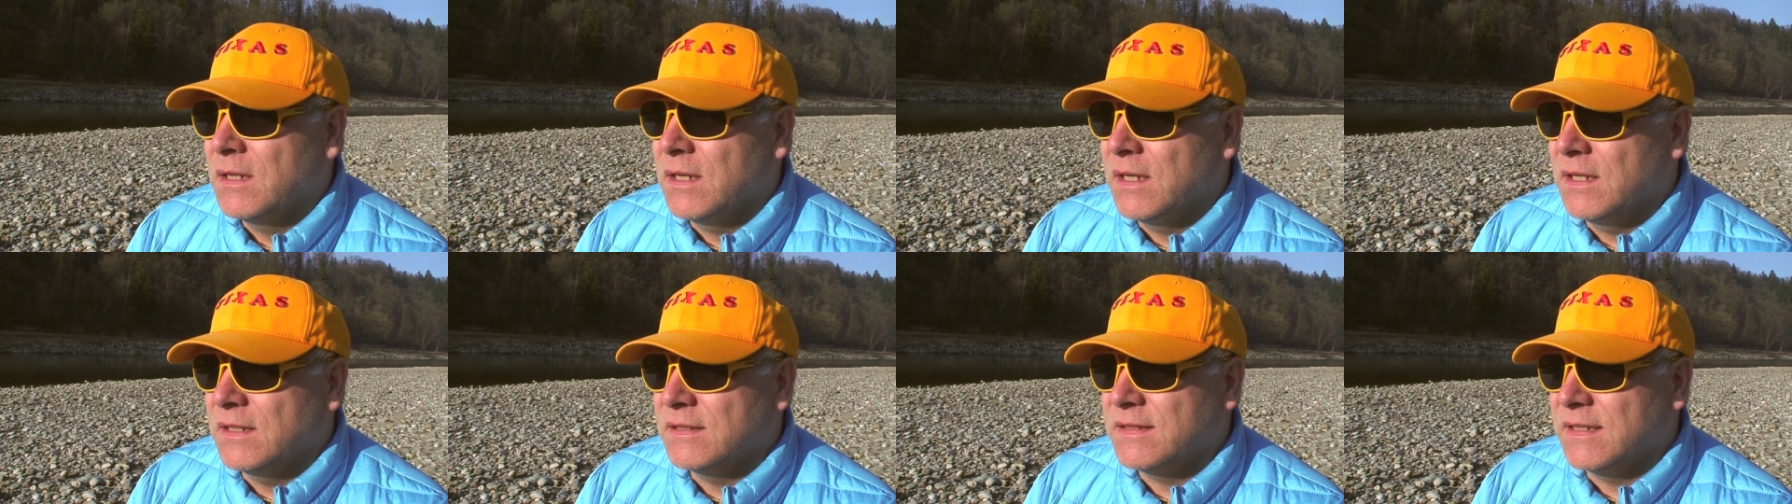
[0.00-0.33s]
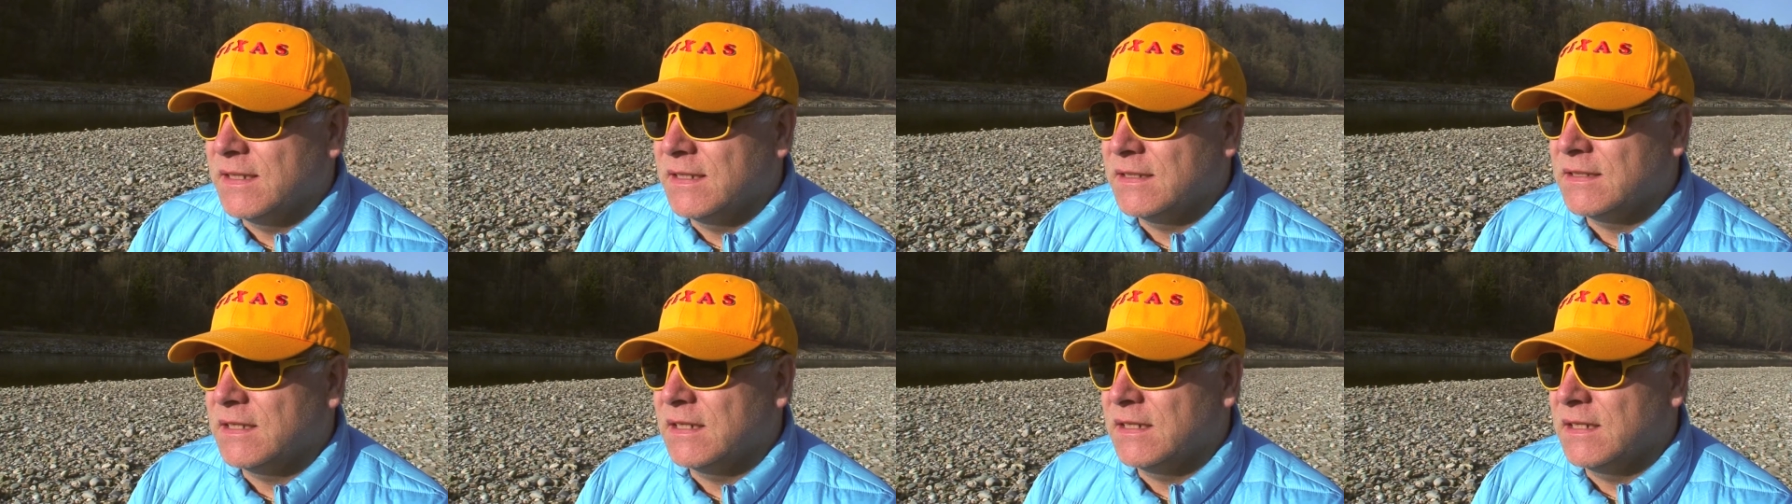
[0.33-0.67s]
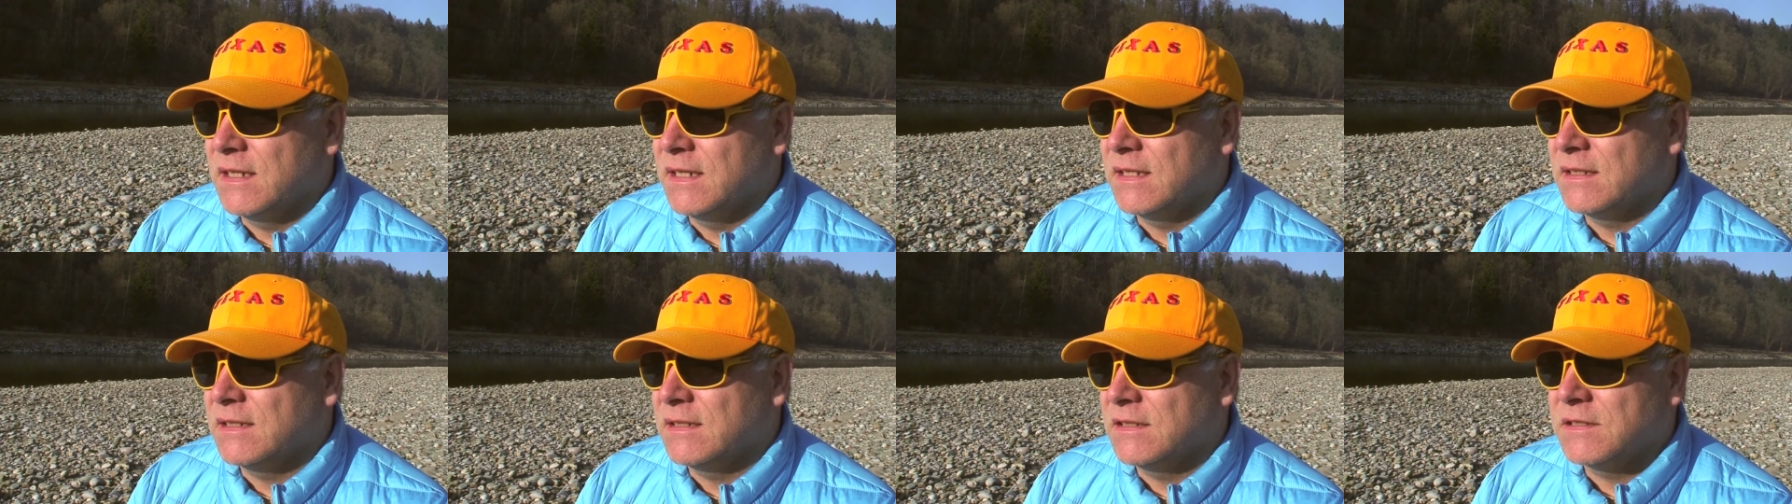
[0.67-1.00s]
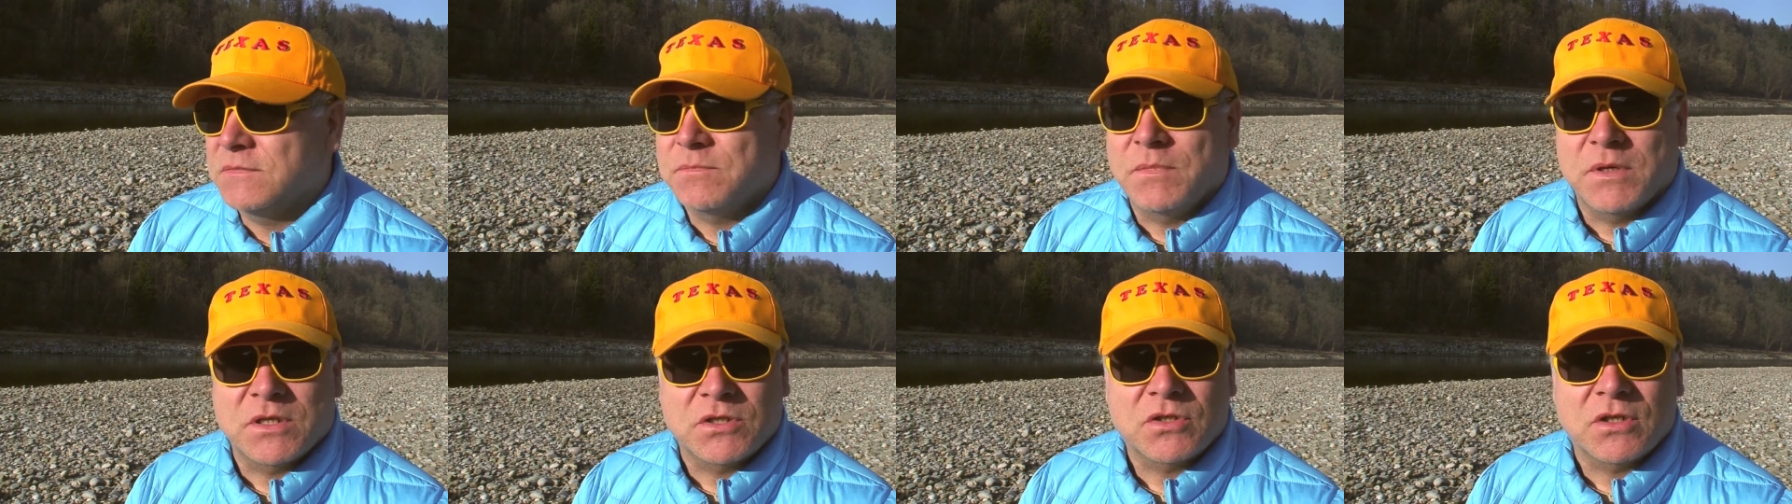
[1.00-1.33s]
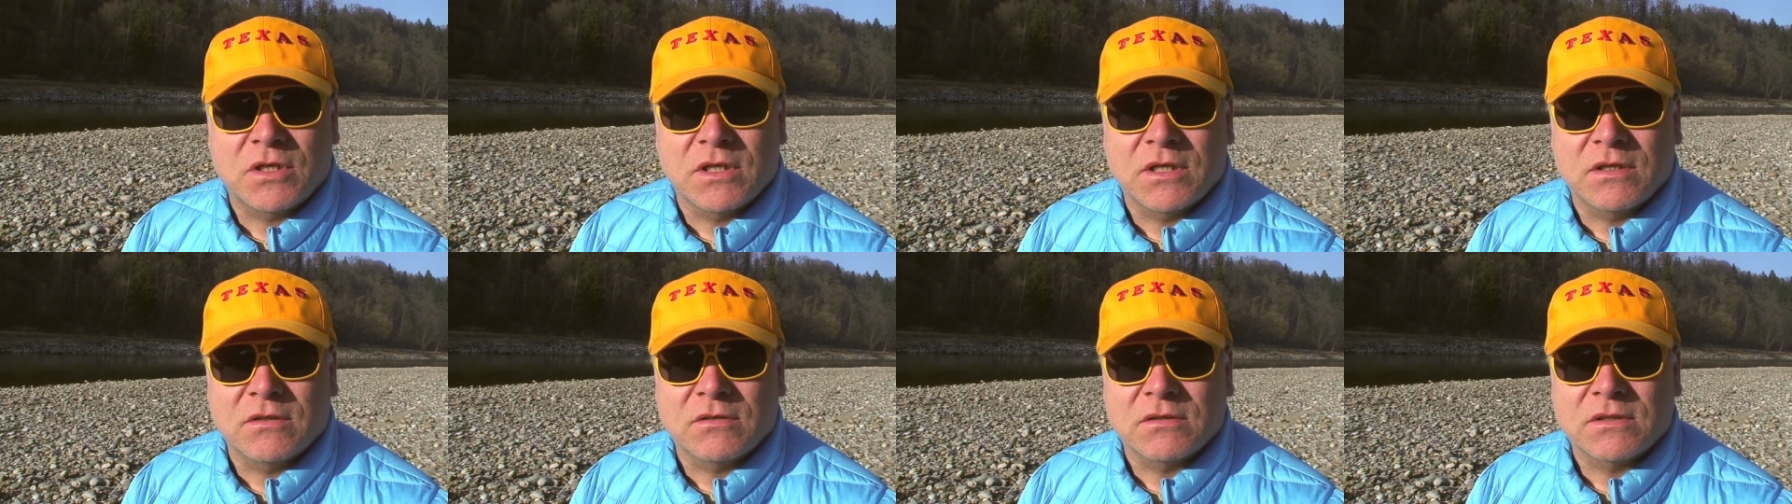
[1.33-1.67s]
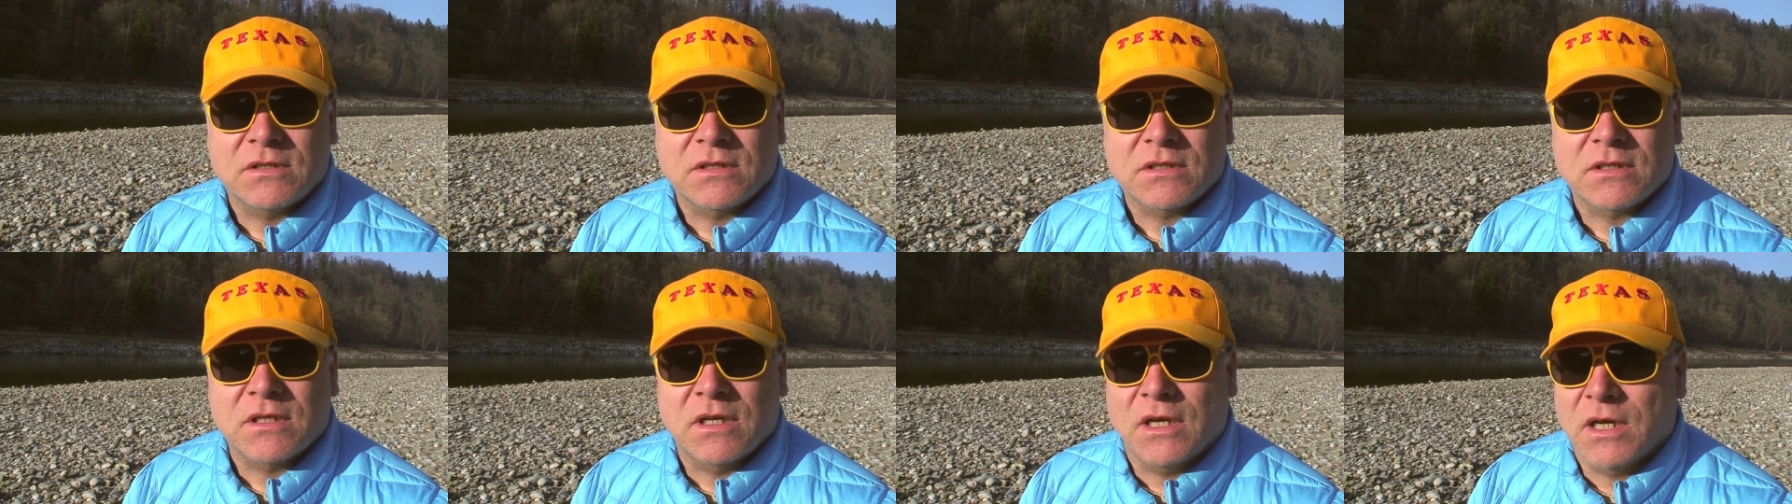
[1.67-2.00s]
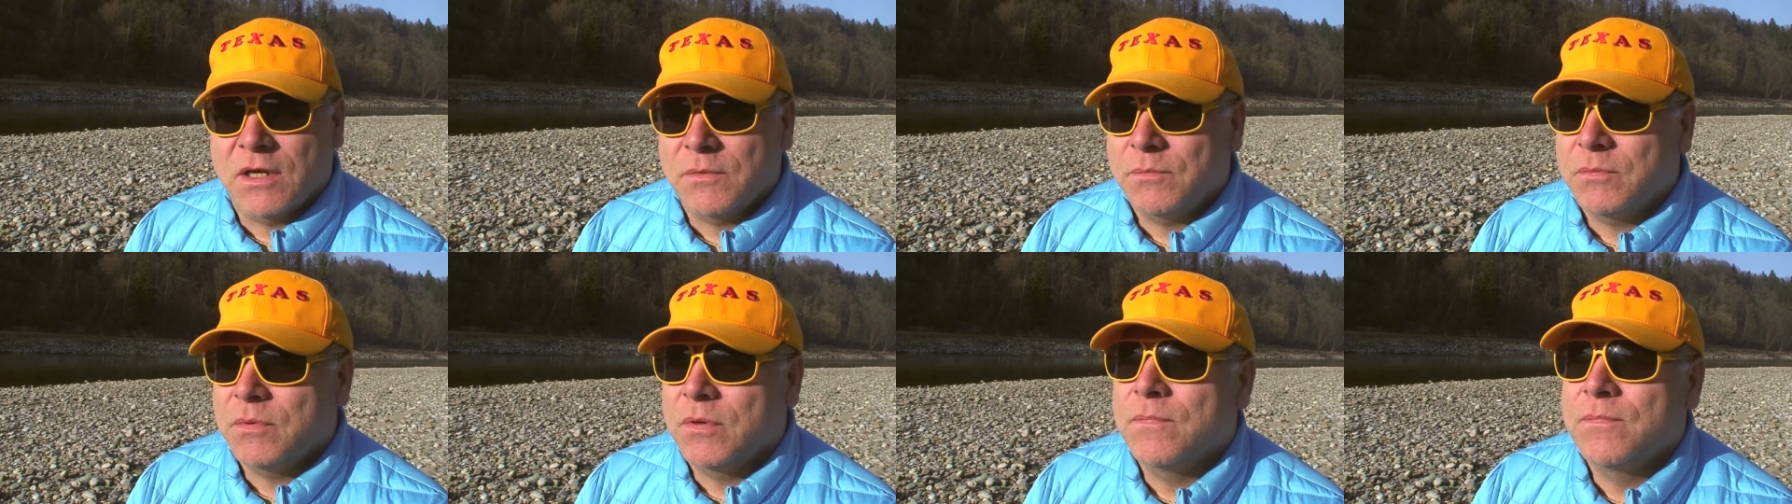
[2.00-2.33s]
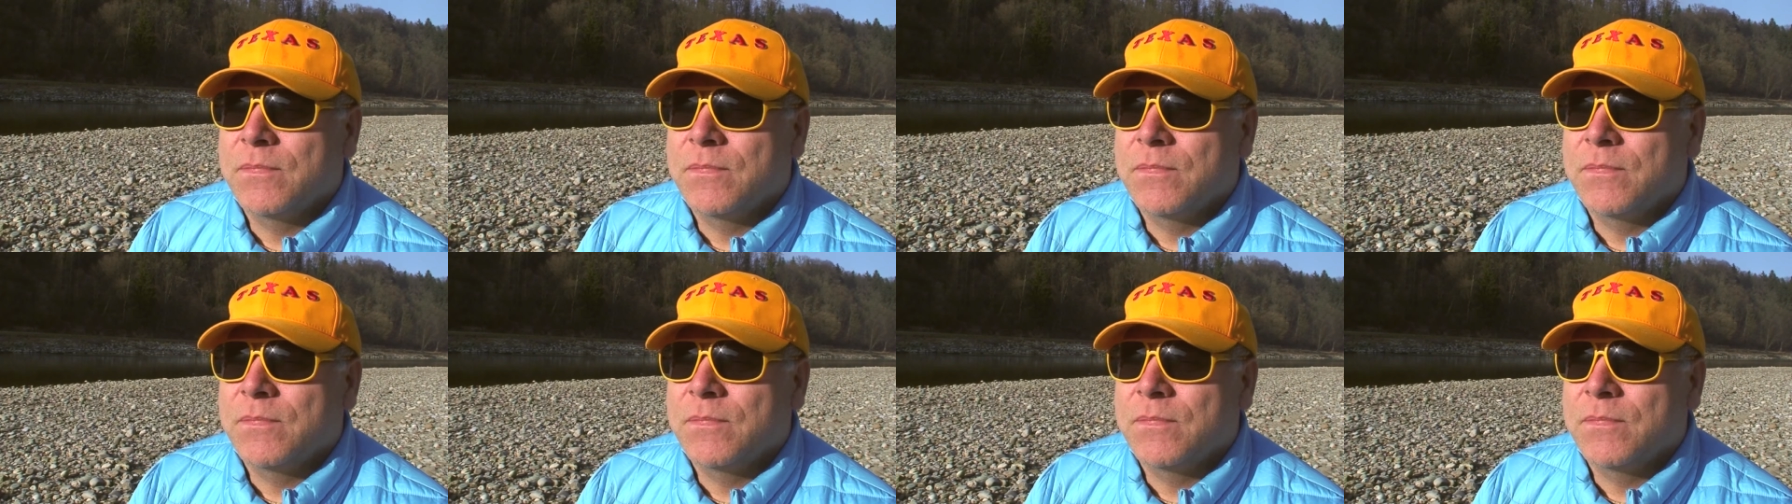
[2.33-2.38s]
on the internet, especially on Skype,